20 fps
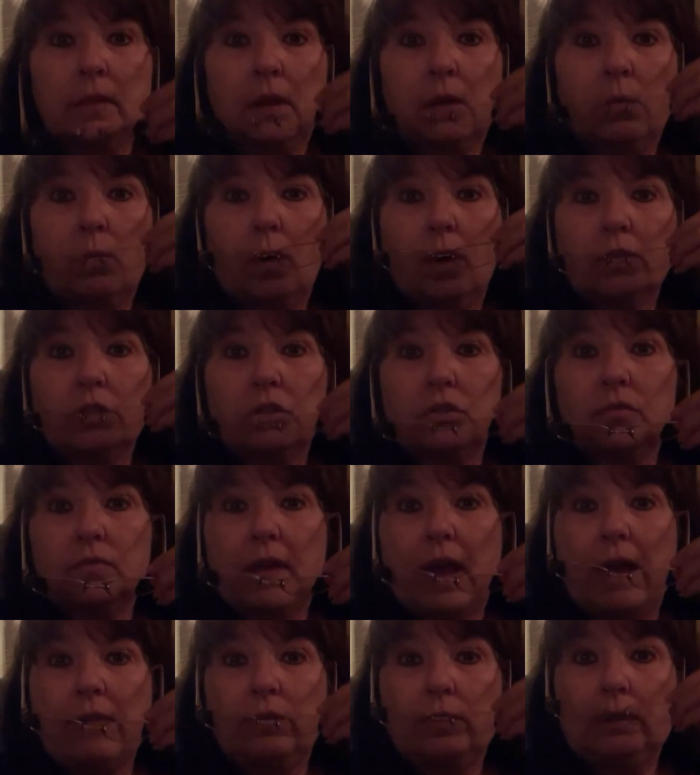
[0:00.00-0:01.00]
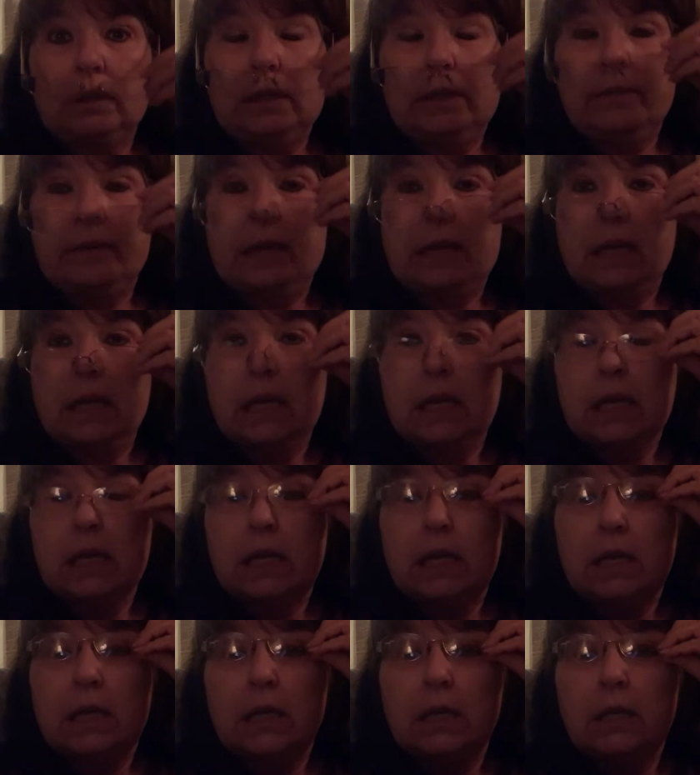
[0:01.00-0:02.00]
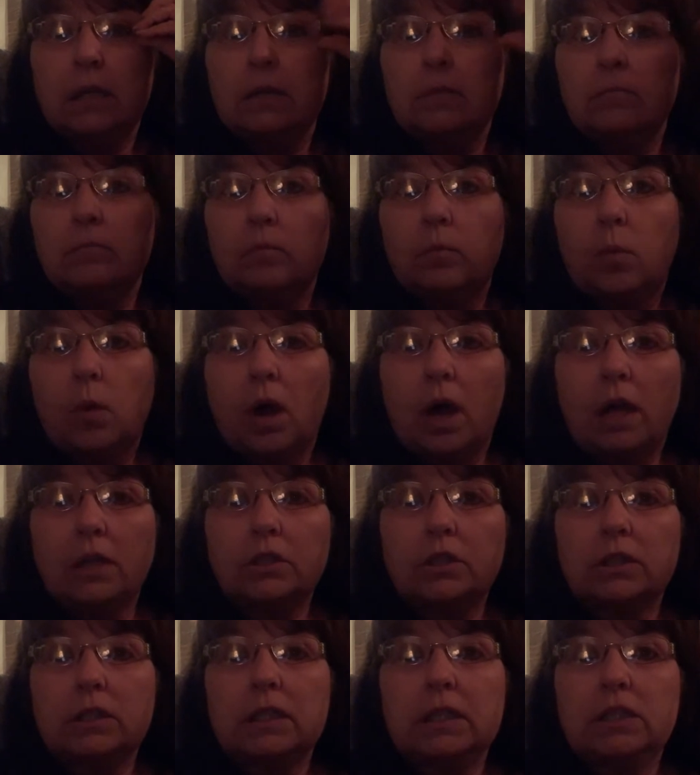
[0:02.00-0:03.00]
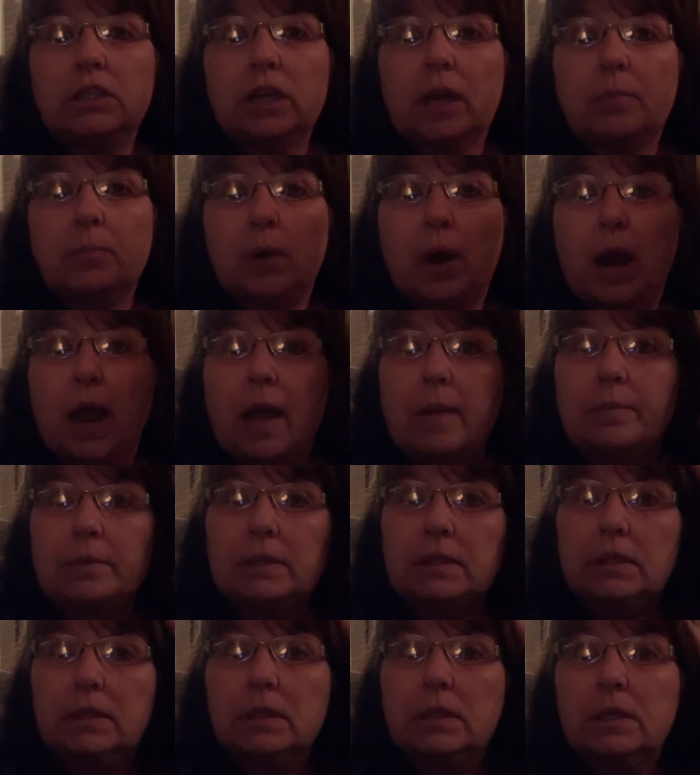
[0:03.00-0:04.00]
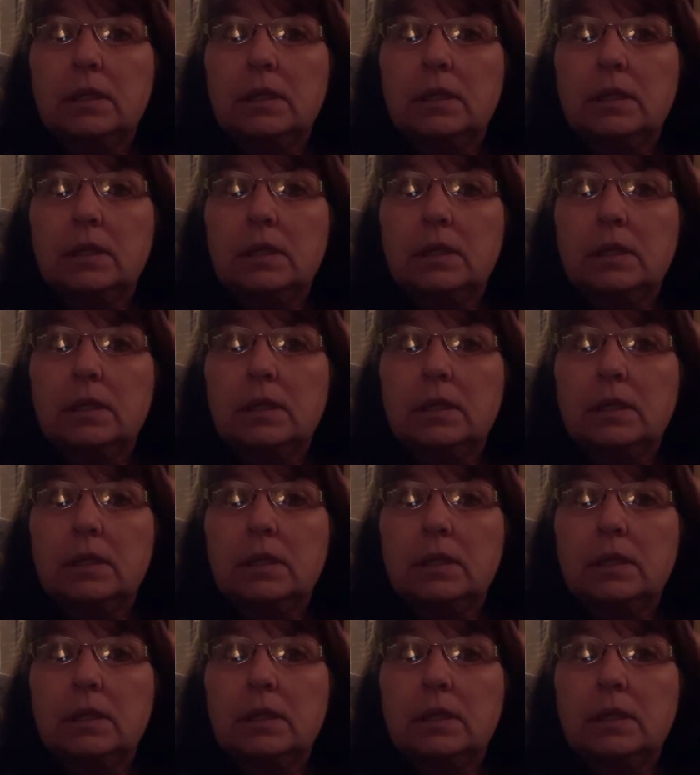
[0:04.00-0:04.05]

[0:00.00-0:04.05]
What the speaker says: Watch Survival Living. Watch TJ Preps.